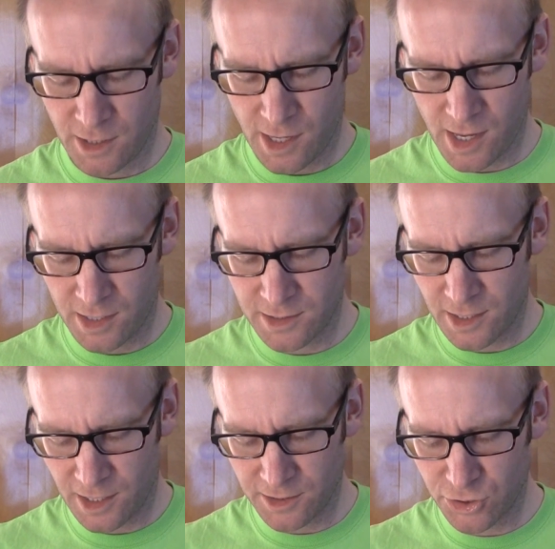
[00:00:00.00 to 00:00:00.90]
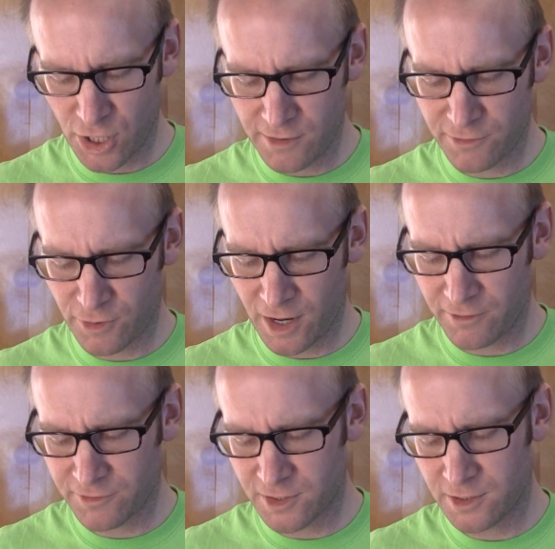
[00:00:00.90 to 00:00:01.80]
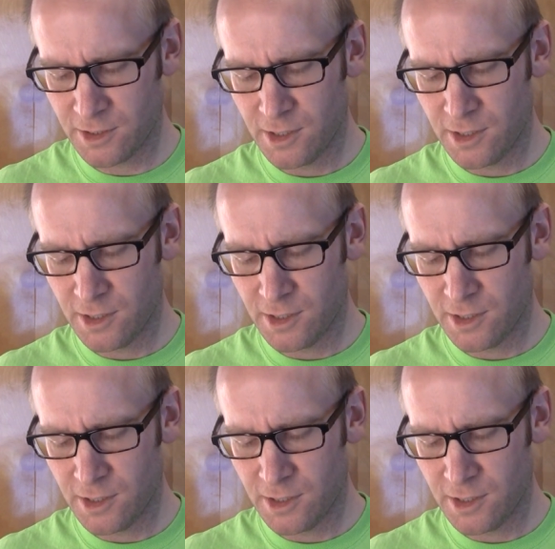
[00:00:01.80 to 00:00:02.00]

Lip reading: and the Shavecraft,